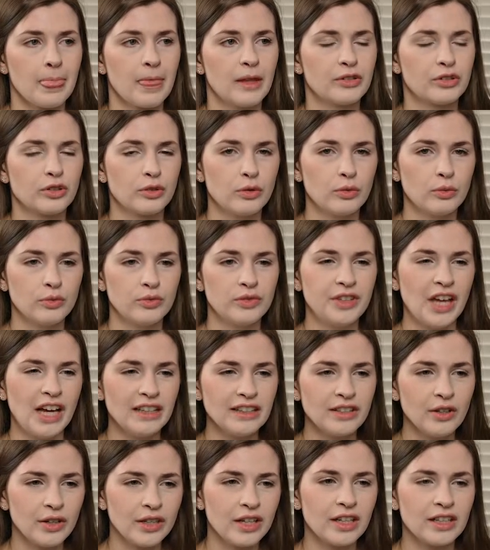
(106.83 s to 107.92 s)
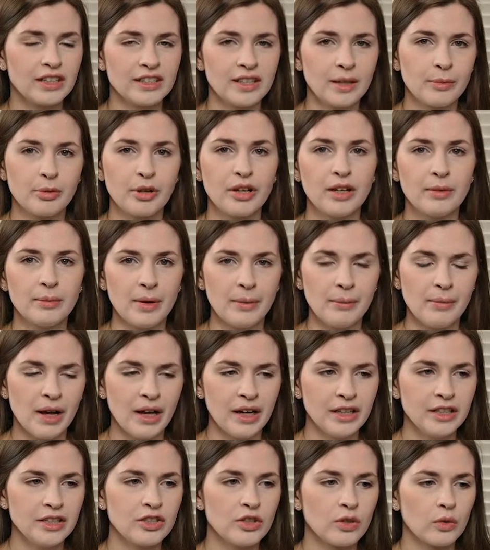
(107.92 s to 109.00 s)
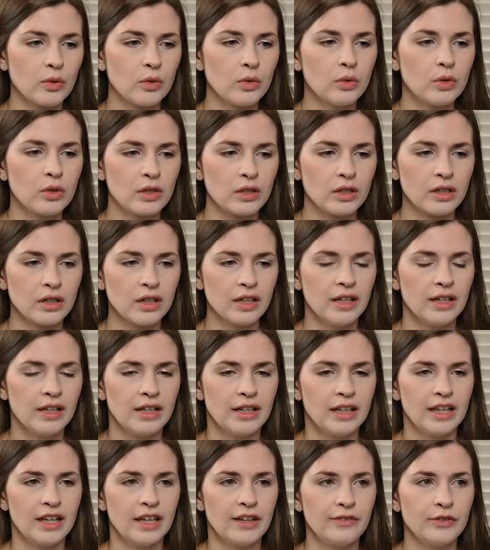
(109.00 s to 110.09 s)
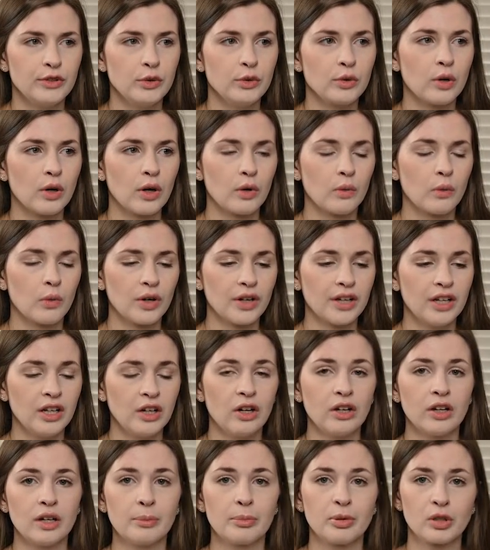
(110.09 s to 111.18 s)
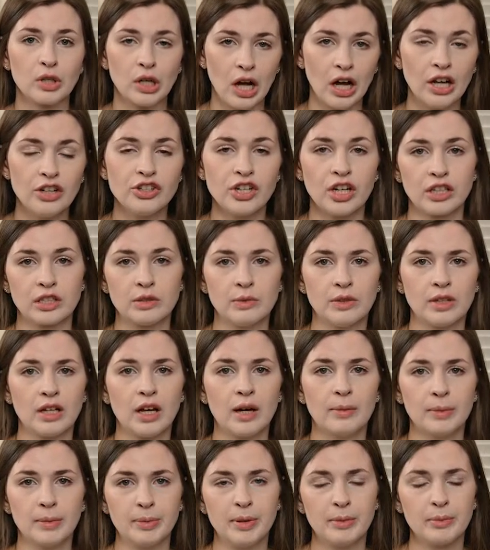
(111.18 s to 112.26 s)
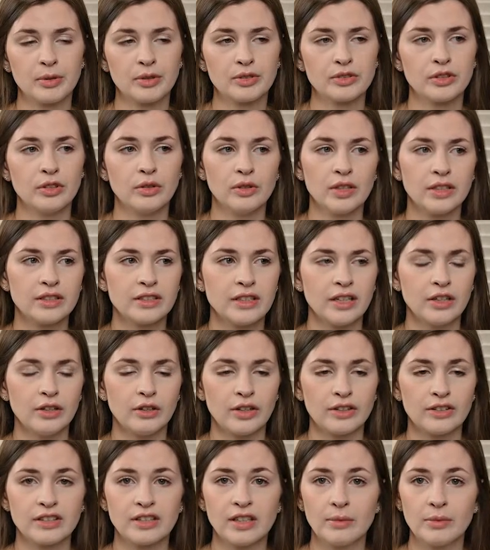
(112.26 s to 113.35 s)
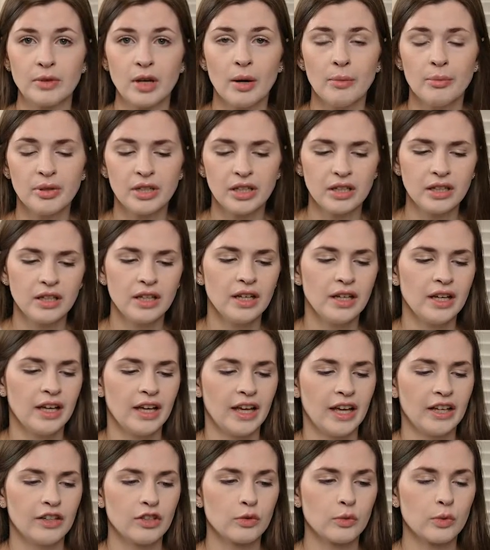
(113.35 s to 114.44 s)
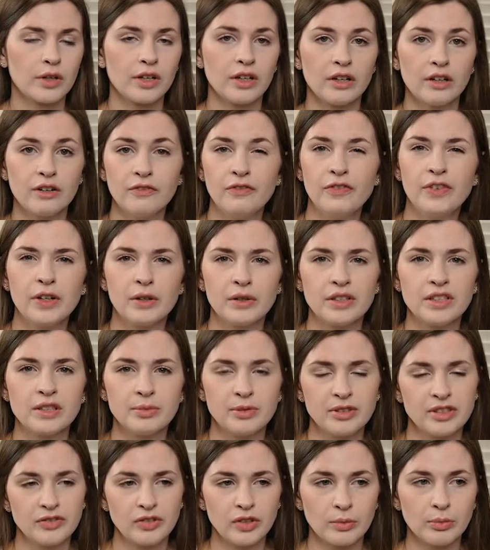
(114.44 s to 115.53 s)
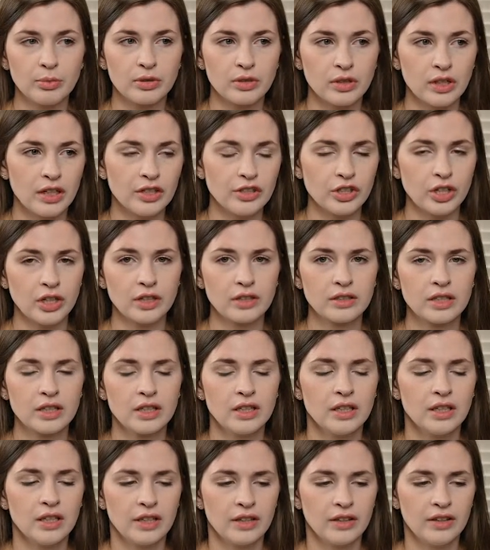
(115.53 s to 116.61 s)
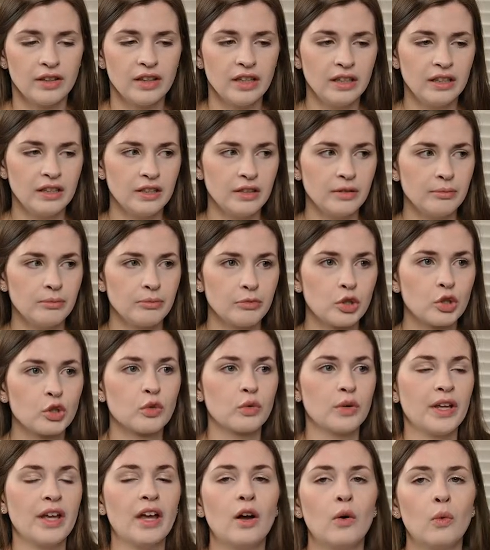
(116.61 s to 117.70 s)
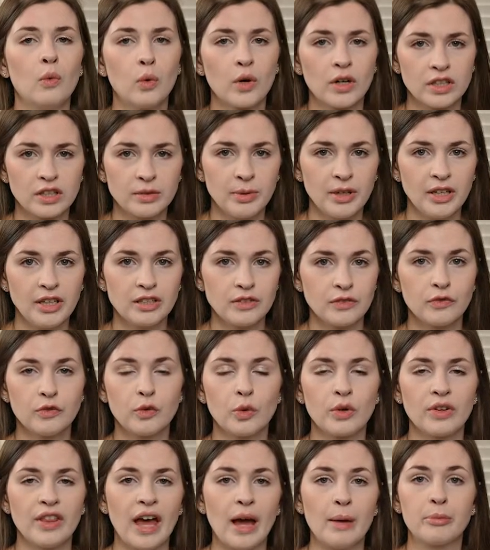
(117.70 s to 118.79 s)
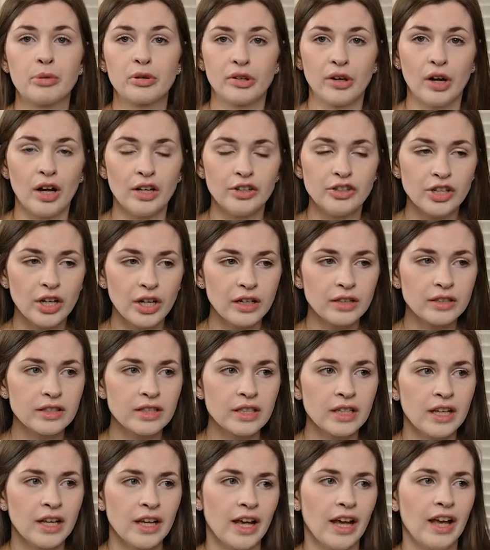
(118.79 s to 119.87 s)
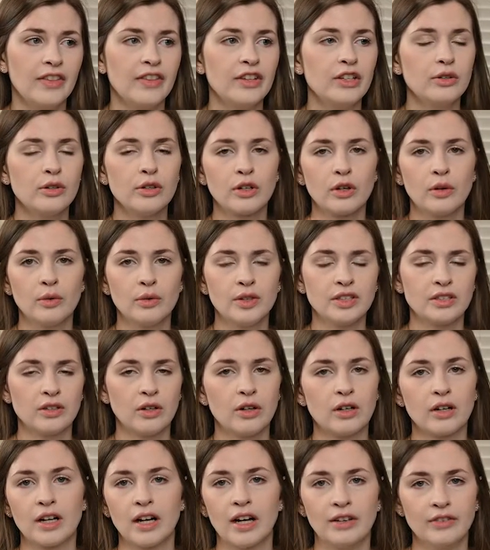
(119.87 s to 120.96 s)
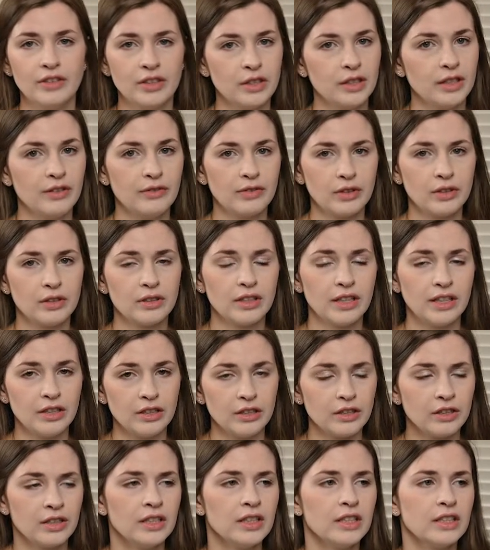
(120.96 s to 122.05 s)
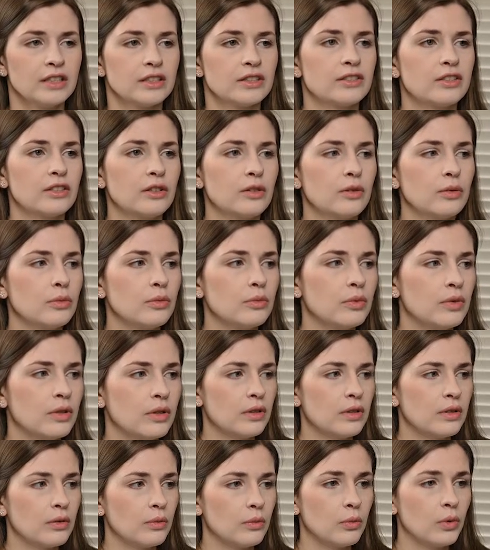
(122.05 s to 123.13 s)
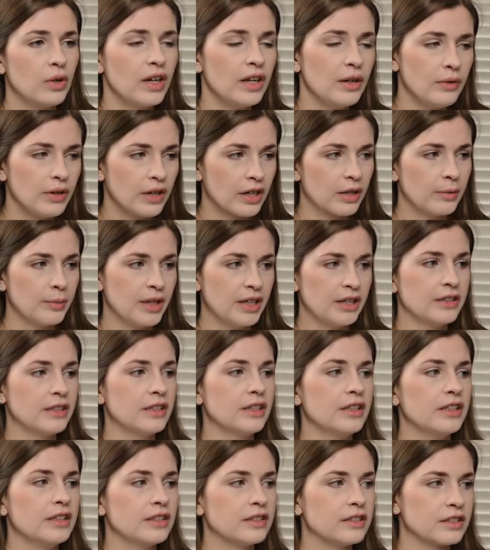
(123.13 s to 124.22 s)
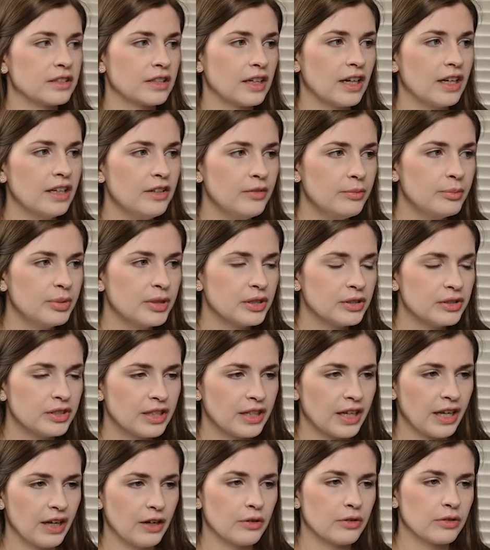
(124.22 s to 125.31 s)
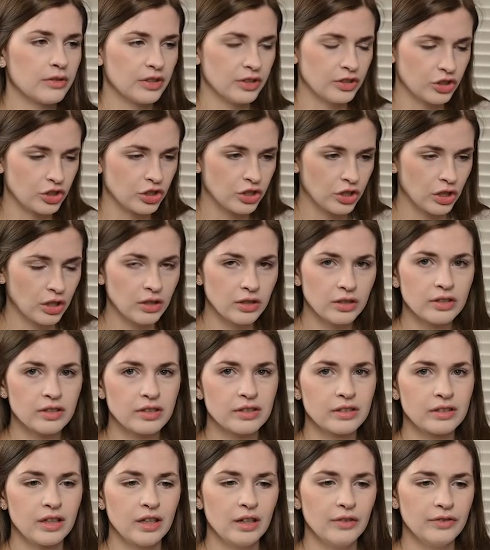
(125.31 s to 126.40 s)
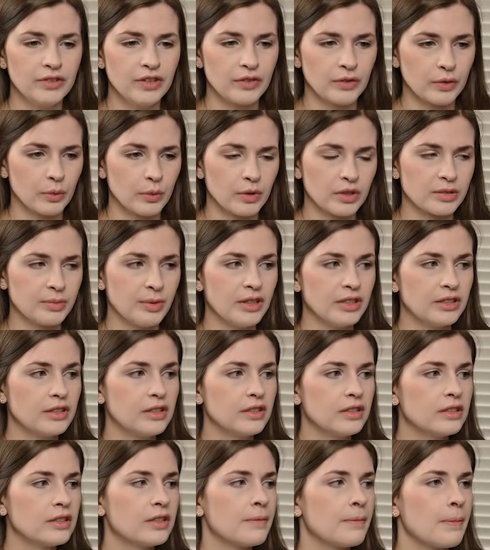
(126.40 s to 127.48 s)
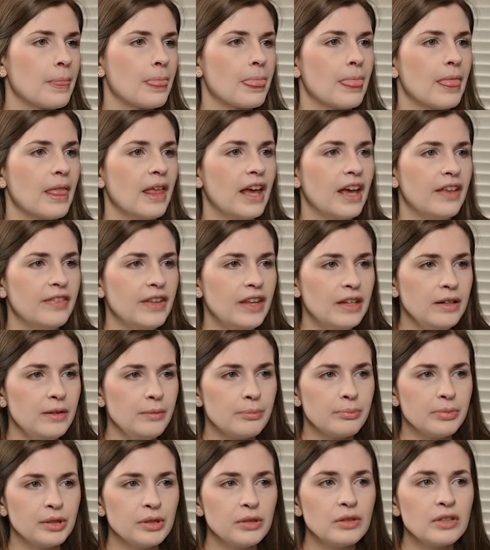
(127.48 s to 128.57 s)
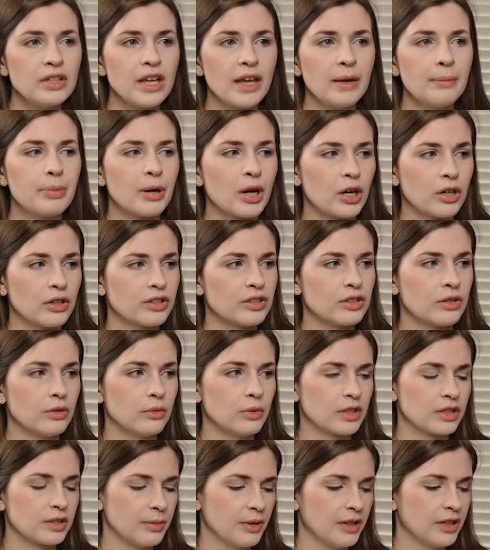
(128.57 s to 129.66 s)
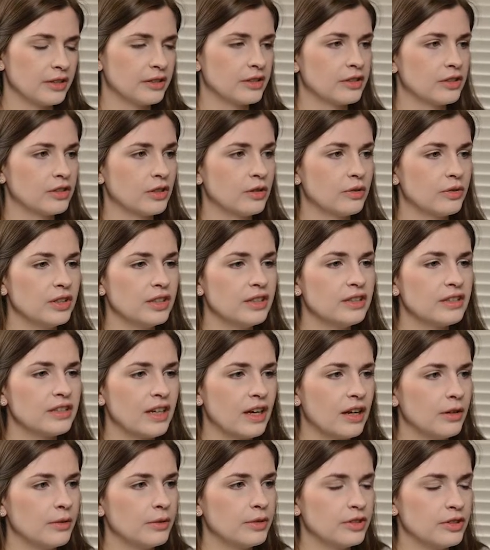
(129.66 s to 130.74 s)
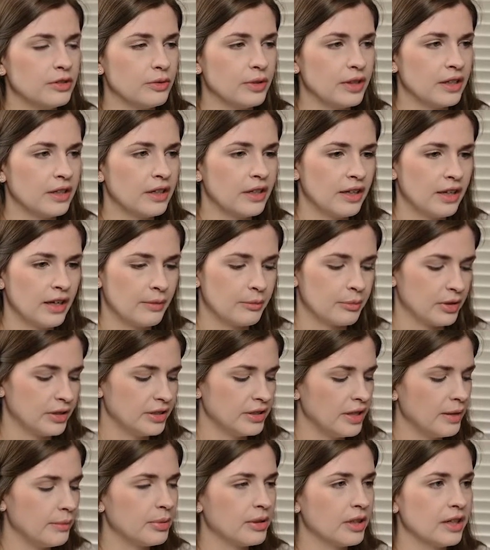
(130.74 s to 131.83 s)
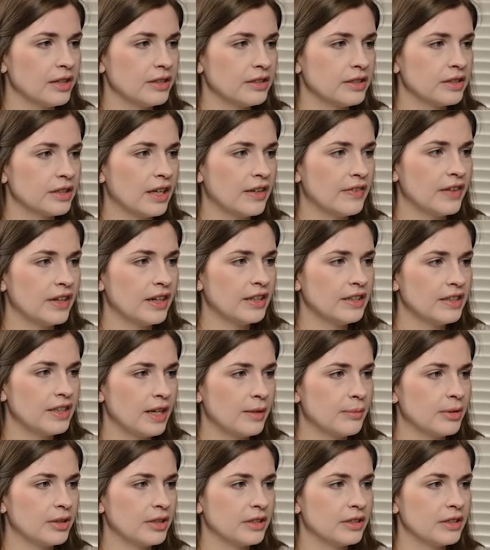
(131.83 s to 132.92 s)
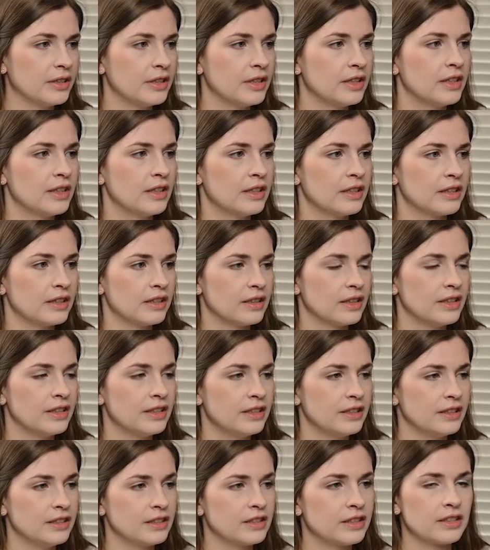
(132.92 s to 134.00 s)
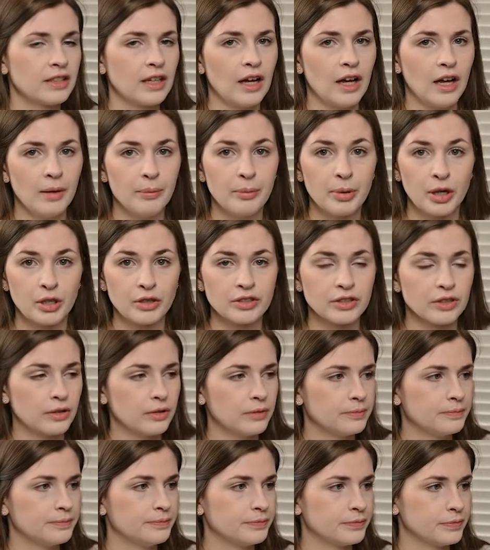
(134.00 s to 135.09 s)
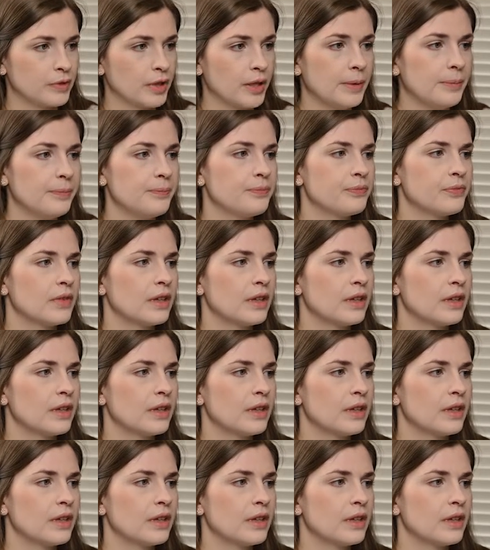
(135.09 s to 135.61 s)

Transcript: So that's how I kind of separate in my mind. Or if you are working on a project with a couple of people, so let's say you're at the same company and you're working on a very specific project, then create a workspace for that project. And then you can always archive it later. later. So what I recommend is kind of building out the chunks of different workspaces and then build a personal workspace. So this is how I would do it. Press that plus, and then I type in Liz uh, personal, right?